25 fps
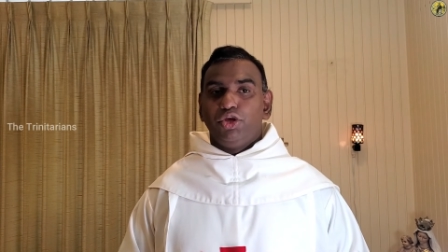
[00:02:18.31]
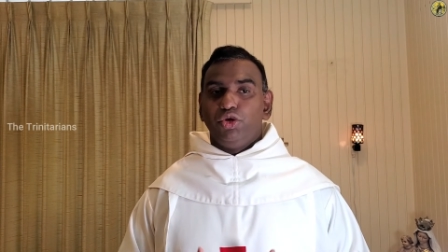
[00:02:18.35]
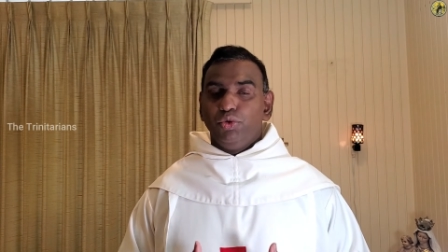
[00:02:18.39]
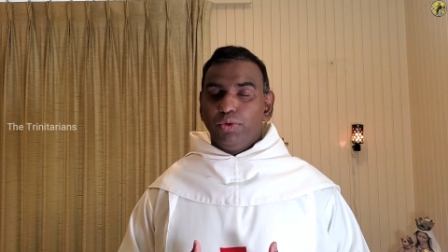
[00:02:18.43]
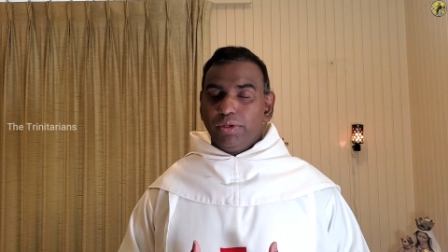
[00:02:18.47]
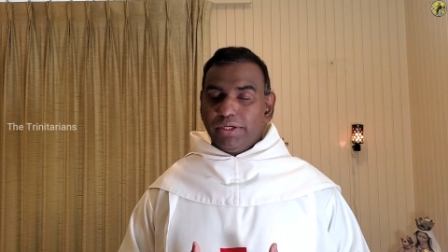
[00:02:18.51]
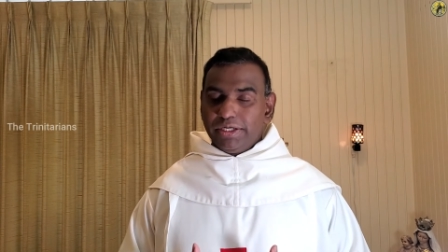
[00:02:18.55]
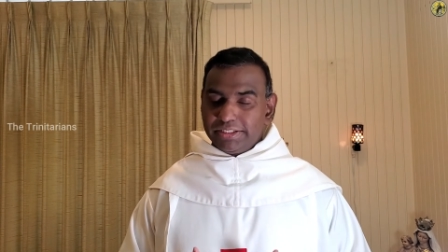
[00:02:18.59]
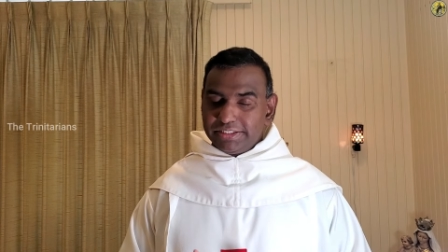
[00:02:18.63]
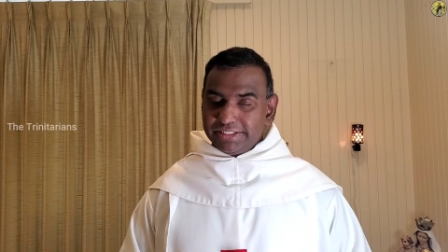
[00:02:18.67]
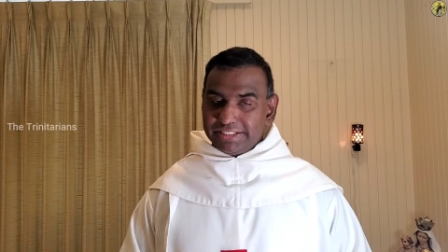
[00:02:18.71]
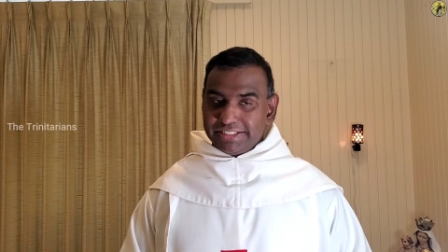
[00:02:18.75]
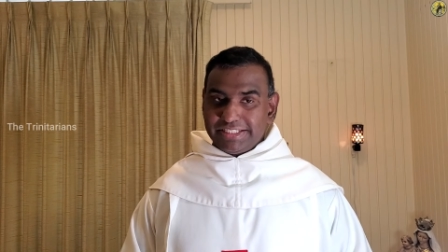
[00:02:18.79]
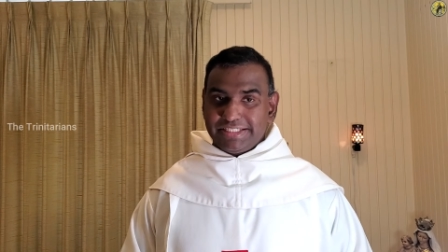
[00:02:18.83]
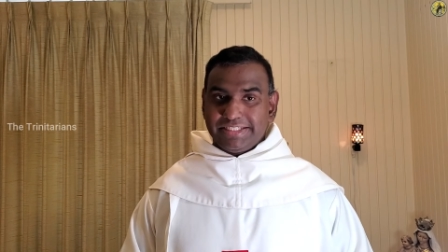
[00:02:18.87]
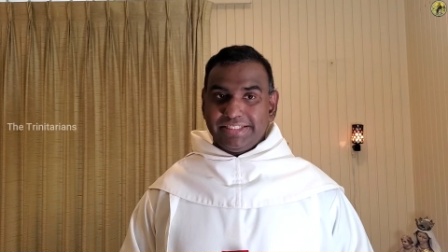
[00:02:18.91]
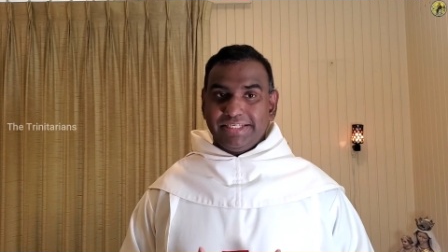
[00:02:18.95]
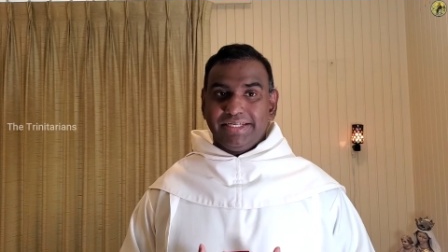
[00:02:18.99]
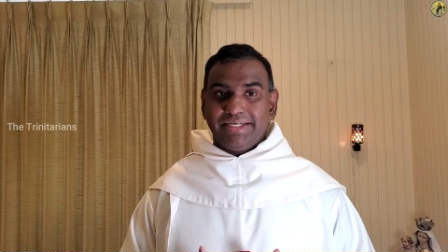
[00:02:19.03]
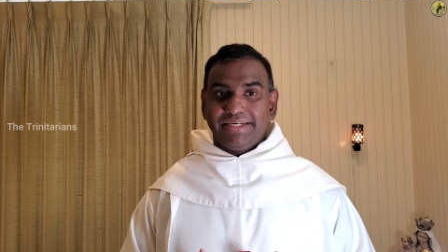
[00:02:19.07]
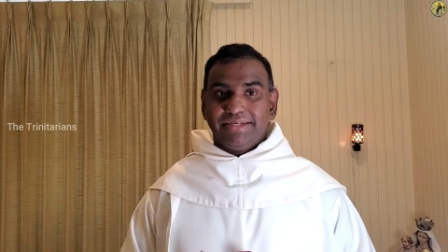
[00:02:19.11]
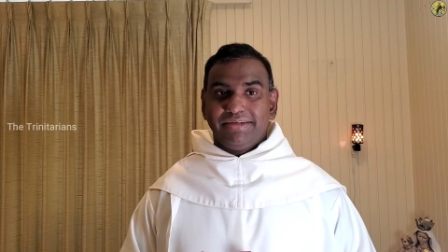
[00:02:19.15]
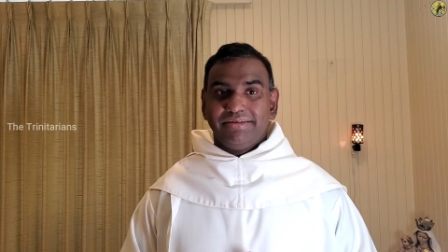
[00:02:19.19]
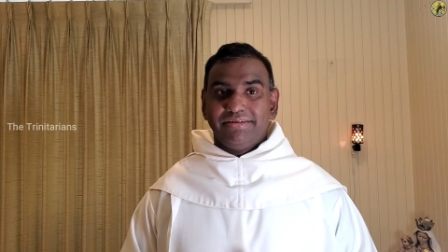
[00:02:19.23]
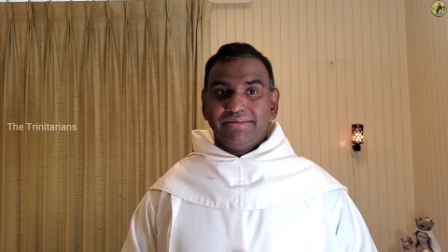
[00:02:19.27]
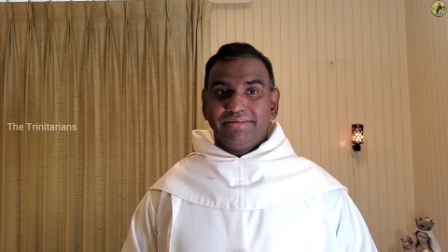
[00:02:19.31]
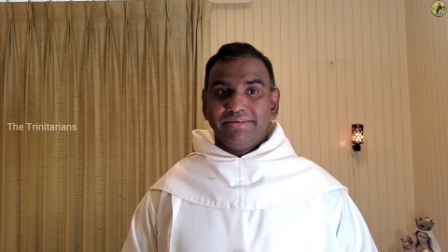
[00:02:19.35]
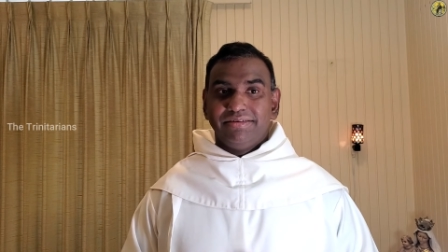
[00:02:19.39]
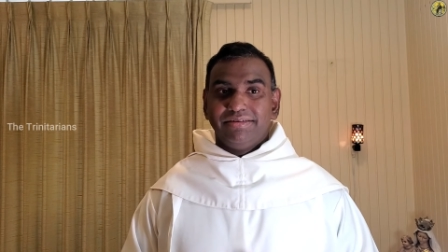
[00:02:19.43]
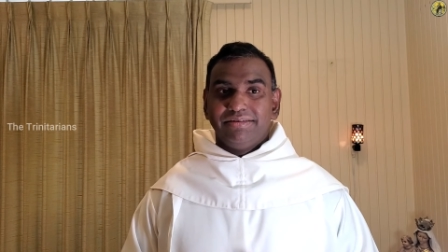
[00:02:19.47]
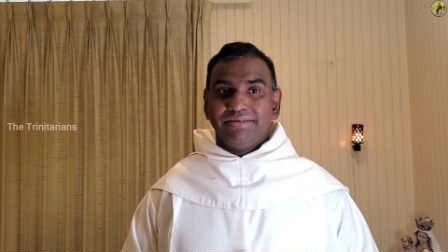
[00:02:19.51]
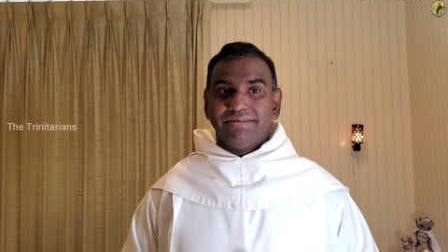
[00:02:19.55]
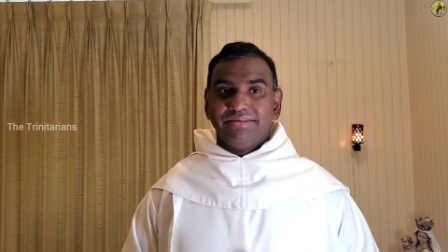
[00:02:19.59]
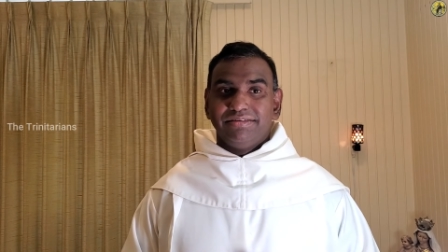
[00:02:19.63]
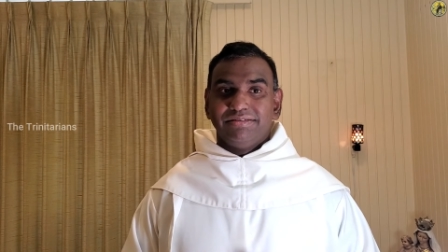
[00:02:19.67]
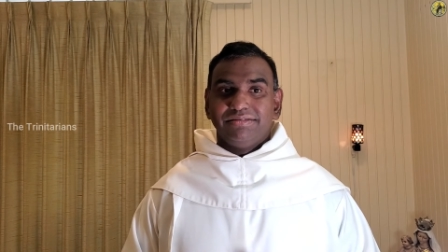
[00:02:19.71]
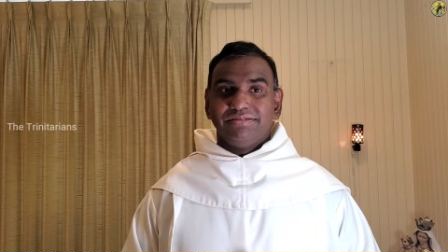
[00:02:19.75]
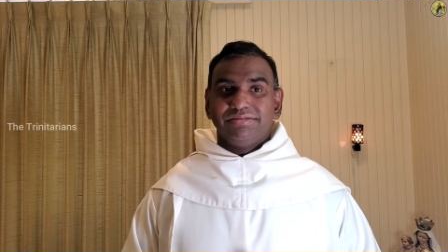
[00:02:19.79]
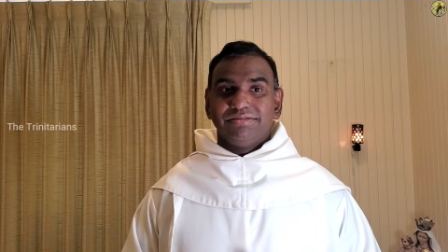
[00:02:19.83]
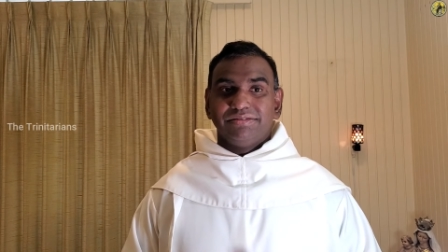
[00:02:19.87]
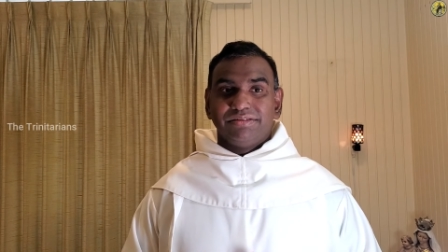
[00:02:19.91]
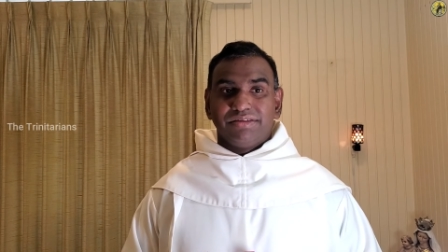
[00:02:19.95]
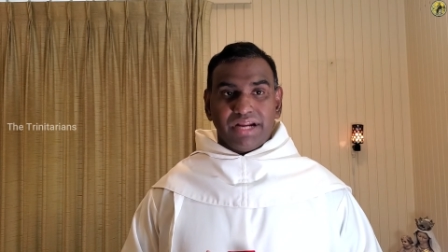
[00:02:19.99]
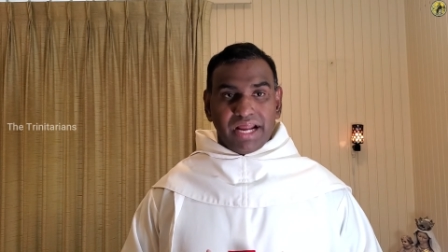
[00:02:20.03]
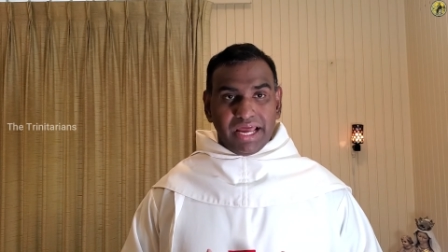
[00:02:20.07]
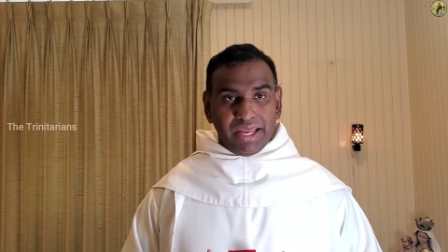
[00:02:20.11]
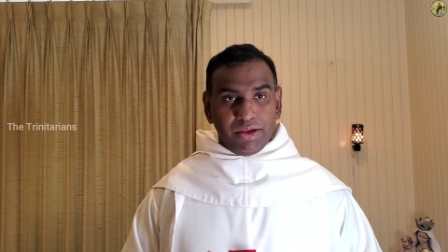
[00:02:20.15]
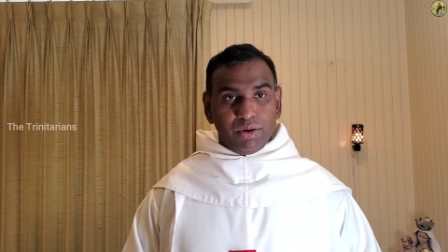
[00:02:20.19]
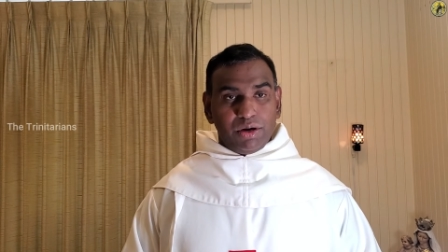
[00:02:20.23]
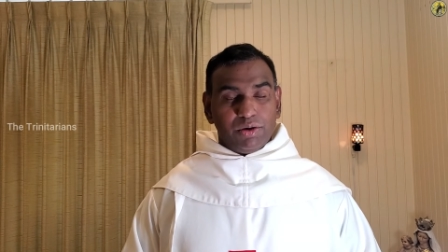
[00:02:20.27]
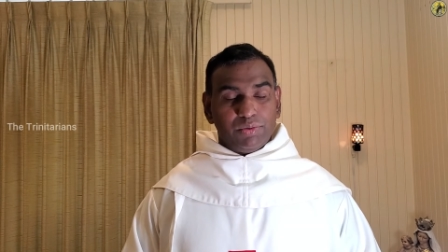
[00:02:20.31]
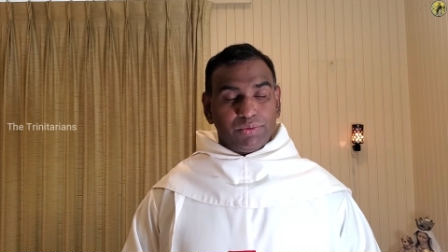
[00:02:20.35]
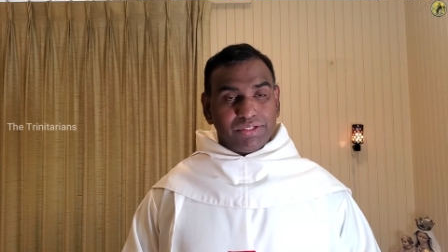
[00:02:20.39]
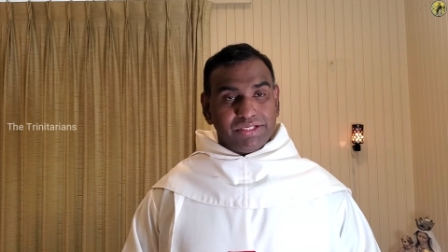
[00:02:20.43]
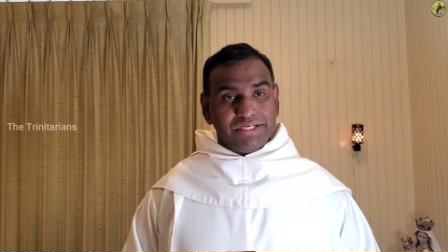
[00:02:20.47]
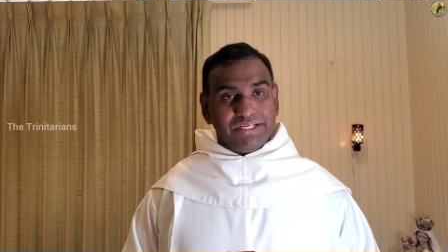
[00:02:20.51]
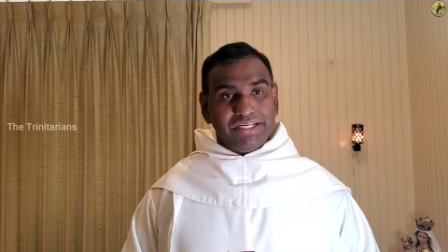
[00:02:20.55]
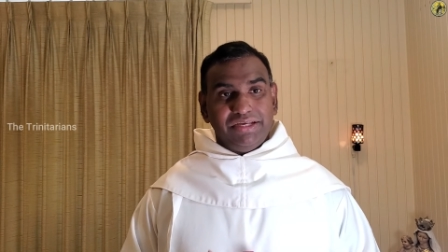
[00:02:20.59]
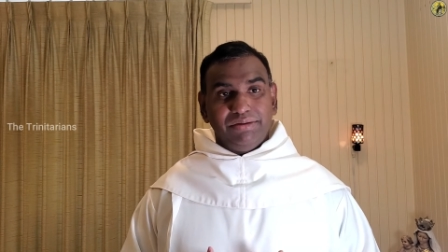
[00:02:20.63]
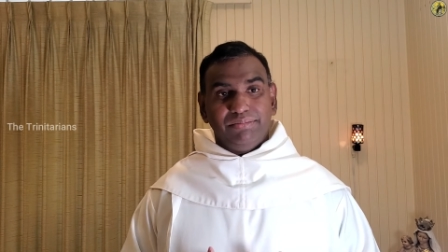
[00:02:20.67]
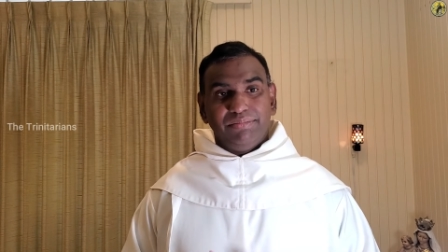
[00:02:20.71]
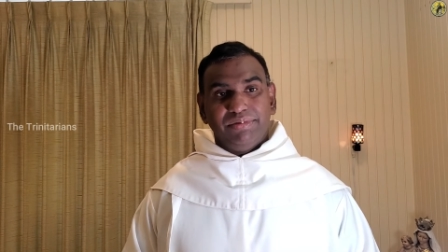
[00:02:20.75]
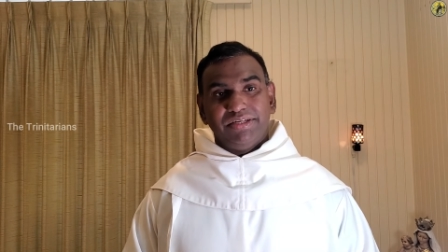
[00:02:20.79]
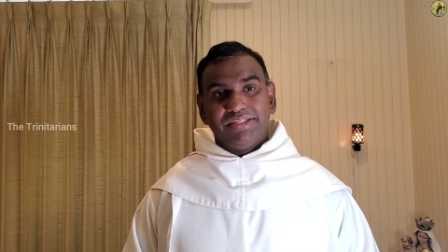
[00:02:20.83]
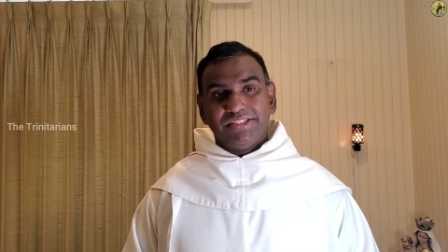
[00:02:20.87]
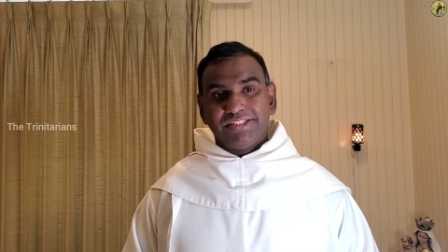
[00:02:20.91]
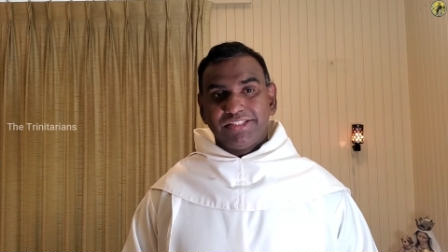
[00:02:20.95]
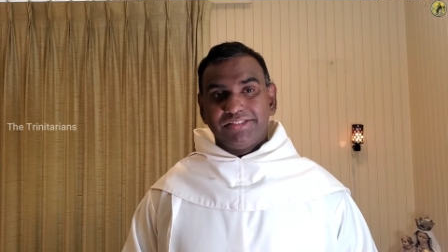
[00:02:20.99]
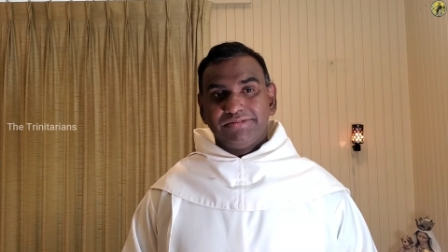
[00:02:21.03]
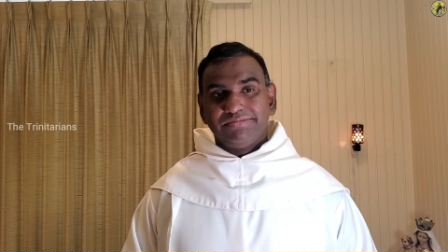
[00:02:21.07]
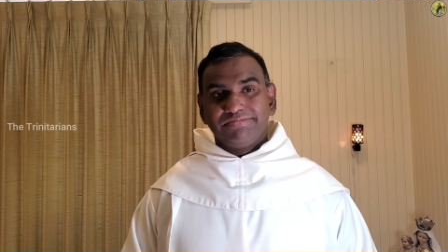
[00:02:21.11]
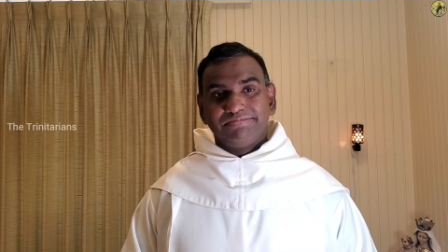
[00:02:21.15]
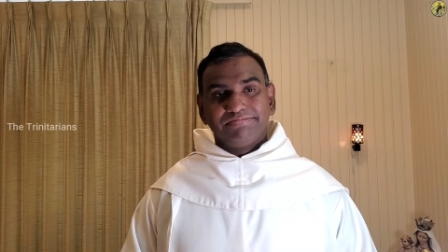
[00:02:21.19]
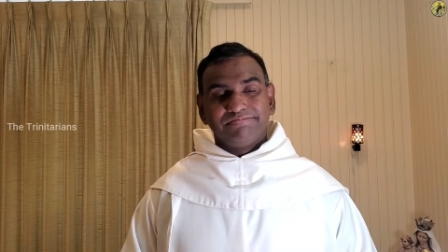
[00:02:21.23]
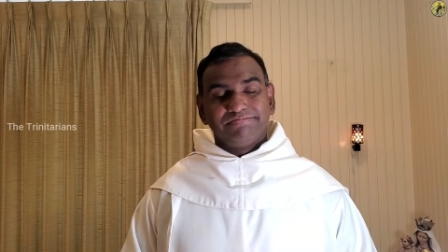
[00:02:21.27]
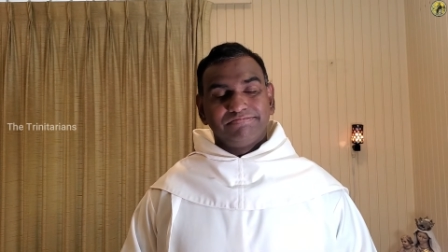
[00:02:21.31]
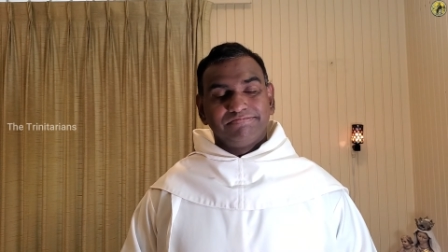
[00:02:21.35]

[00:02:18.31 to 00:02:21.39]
cured the sick, drive out the demons.